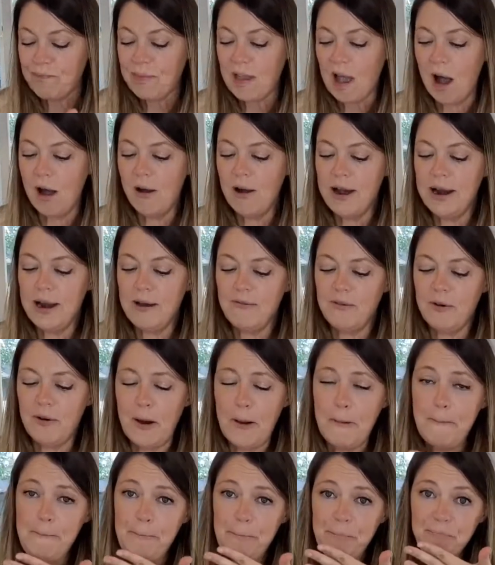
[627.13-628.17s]
Alright,
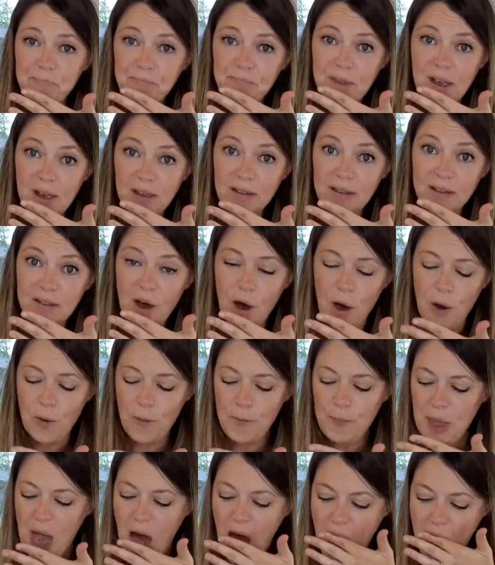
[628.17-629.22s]
everyone. So,
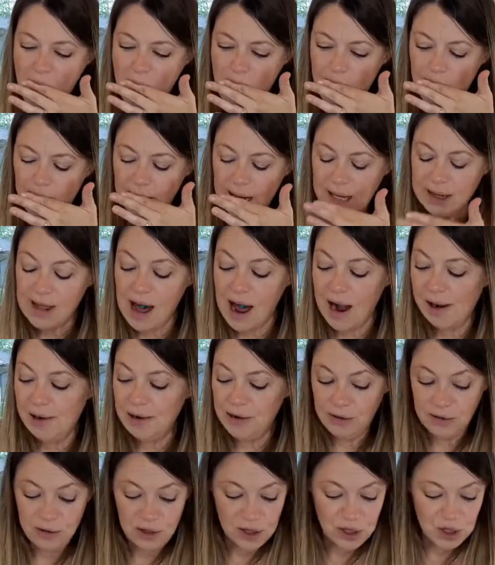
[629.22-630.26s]
that
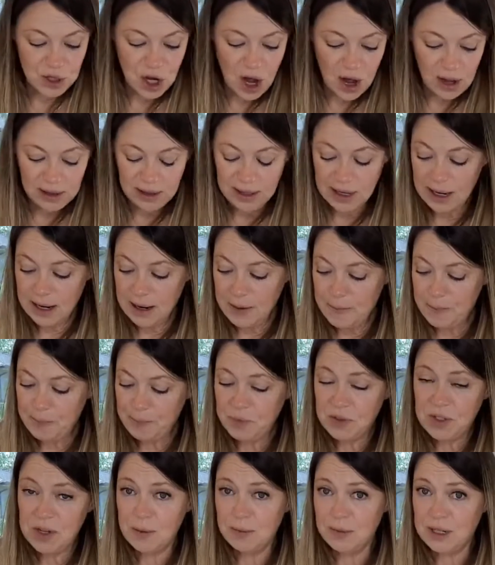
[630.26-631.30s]
is the Chocolaty
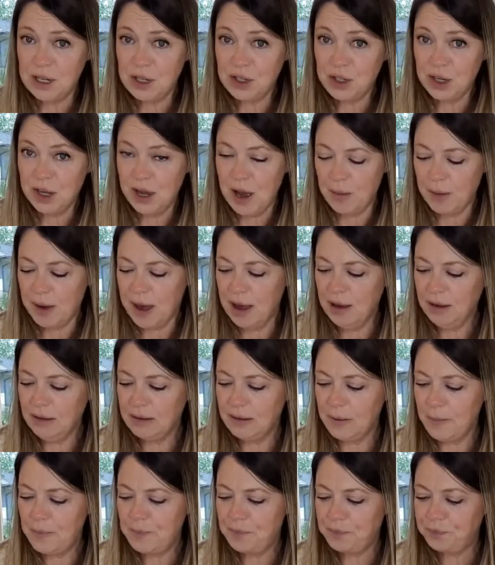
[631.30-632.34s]
Temptation Cupcakes.
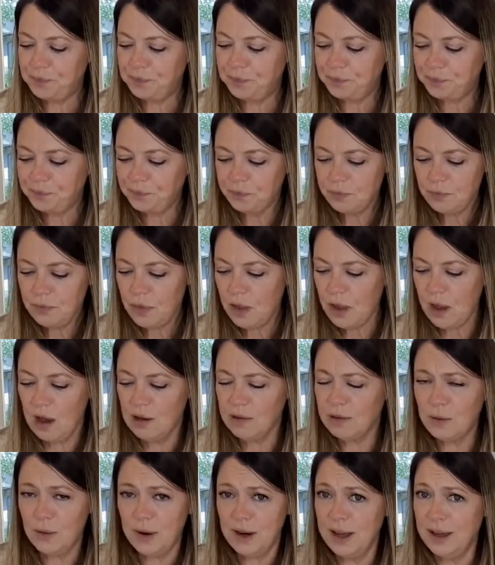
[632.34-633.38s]
I
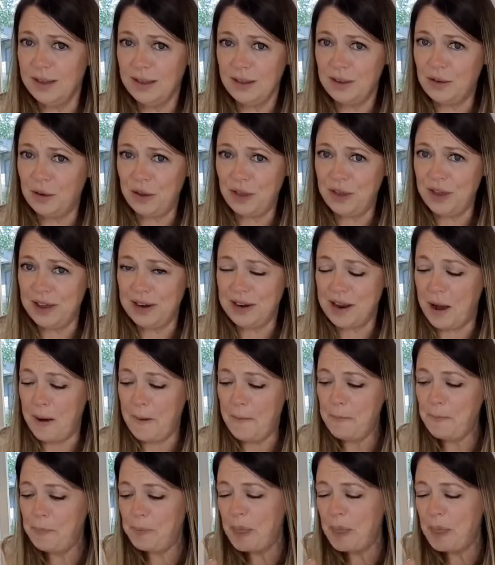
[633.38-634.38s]
just want to eat this whole thing now.